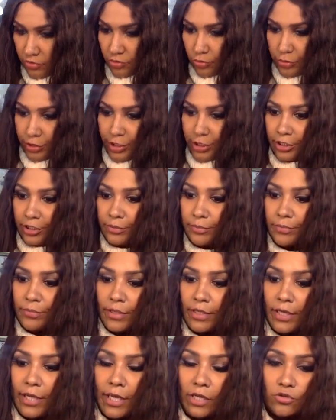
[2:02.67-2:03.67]
dream
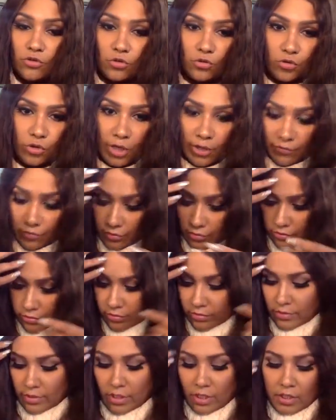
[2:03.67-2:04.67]
and astral travel
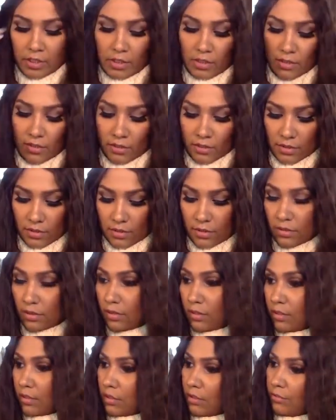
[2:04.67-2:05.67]
kit
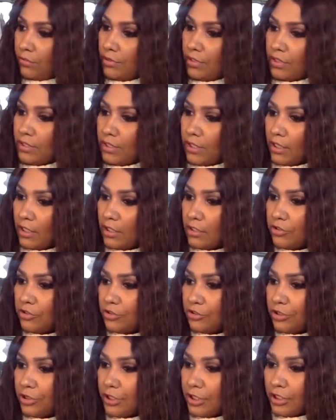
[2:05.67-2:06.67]
with the
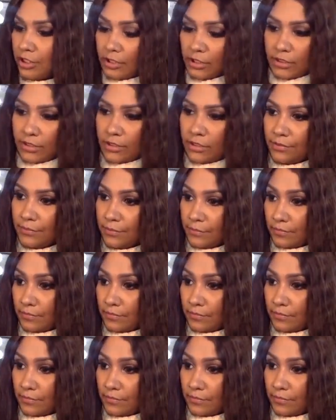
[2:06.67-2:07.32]
tincture in it?